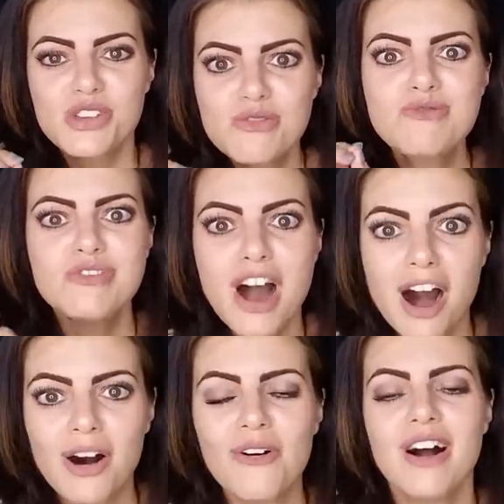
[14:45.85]
you
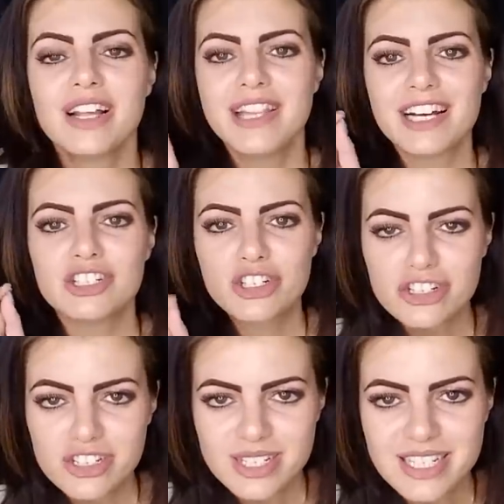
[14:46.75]
know that
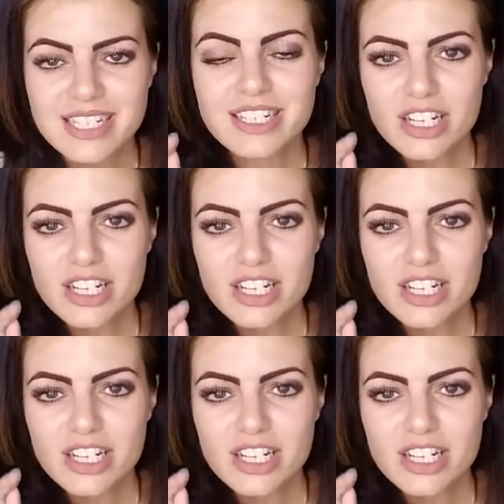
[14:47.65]
Jersey